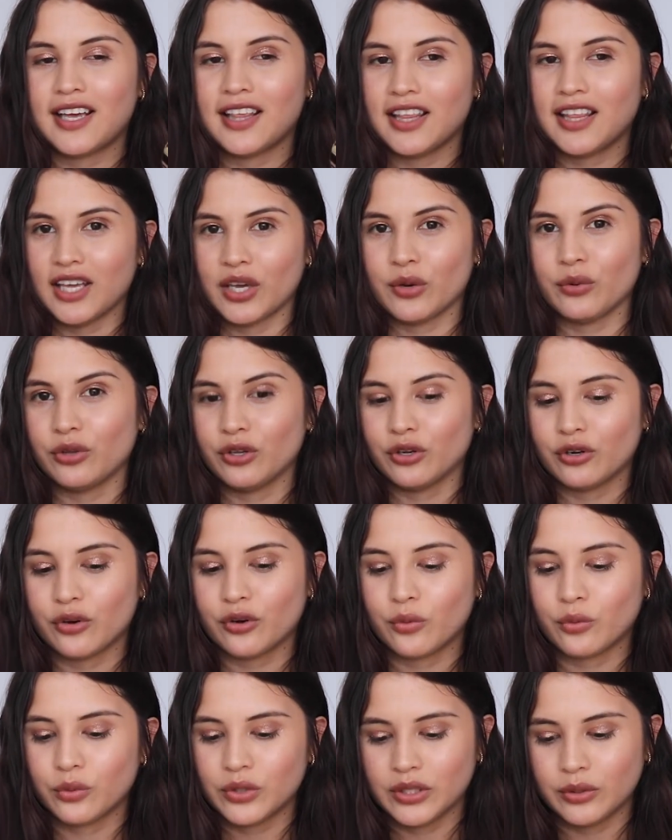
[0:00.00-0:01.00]
I think it would look
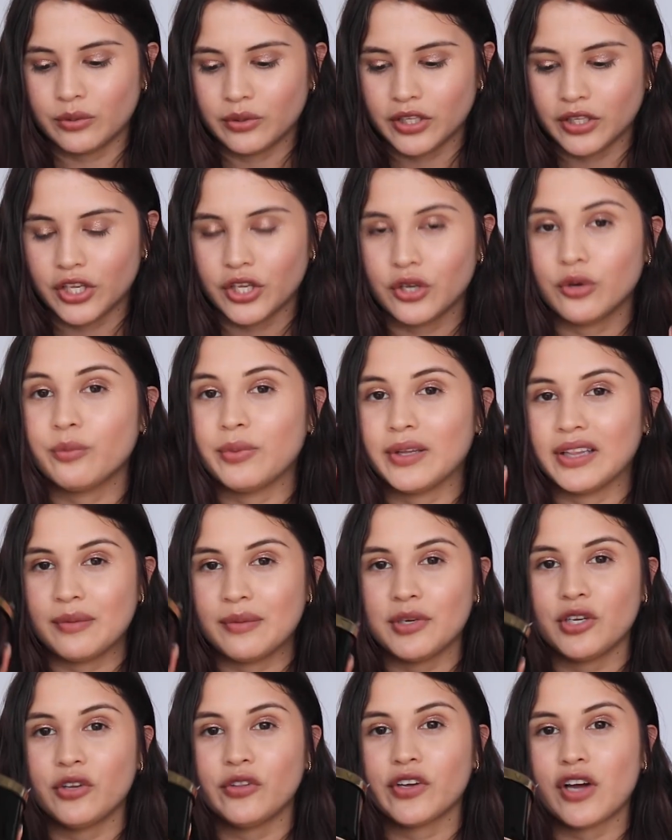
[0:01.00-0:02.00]
really, really cute. But let
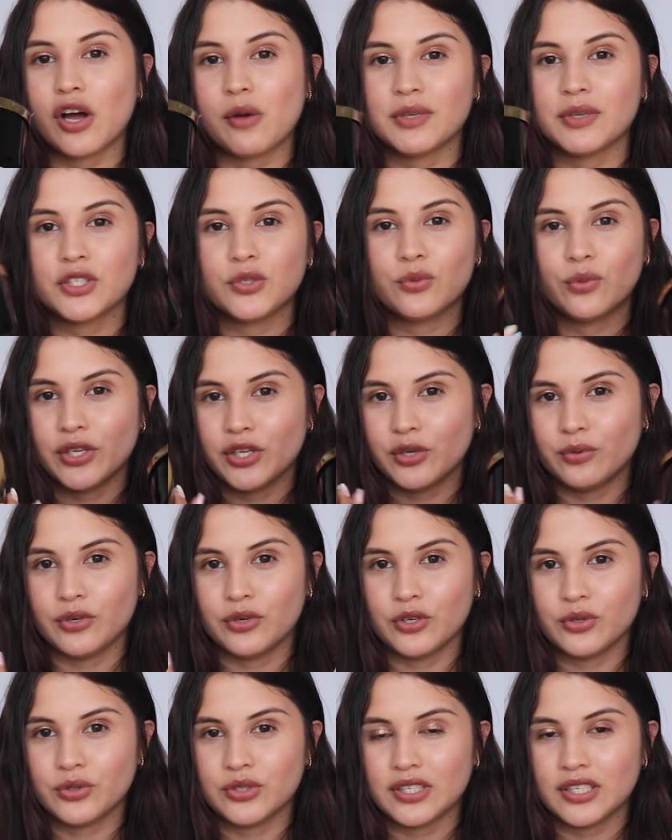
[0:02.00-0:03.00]
me know in the comments what you
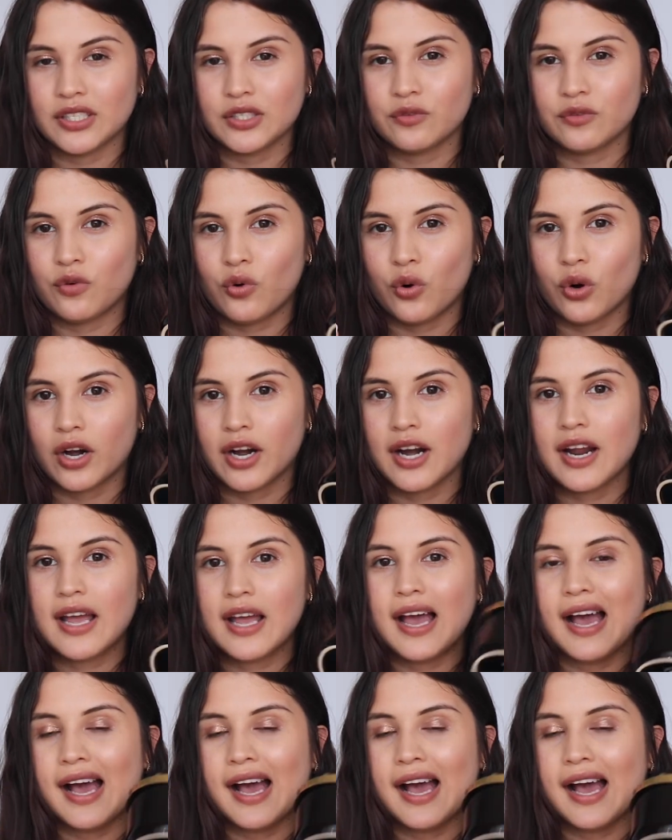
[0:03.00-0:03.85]
would use this for